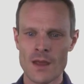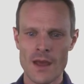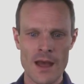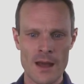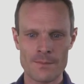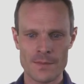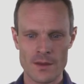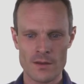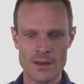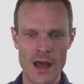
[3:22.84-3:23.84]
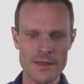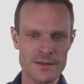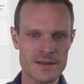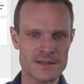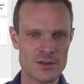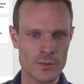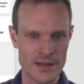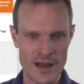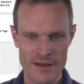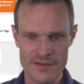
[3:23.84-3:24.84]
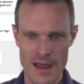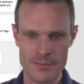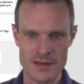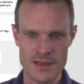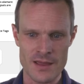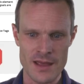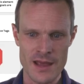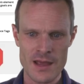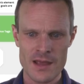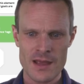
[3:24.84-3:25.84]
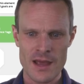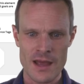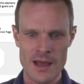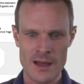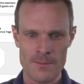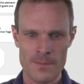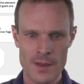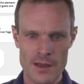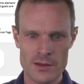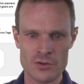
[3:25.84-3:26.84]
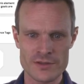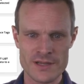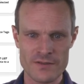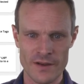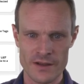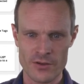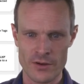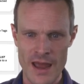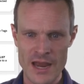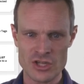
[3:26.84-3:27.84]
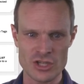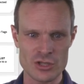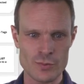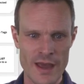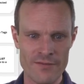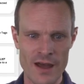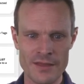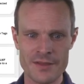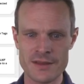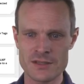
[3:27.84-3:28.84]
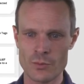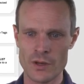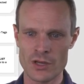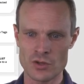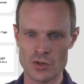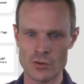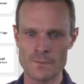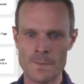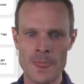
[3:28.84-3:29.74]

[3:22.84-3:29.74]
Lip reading: Other things that we can have happen in there, you'll see if I click on actions, we have other things that we can do.